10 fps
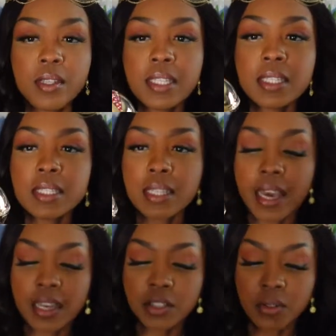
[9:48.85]
this is the
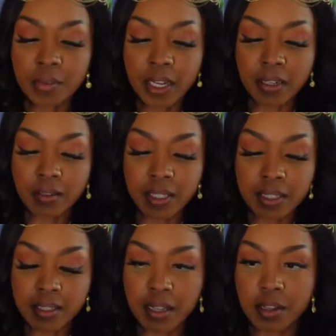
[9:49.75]
actual bottle
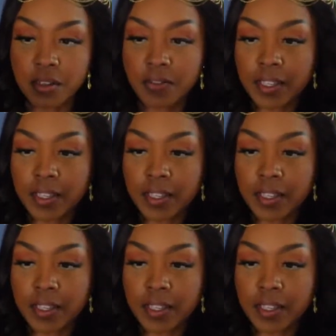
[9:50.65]
itself.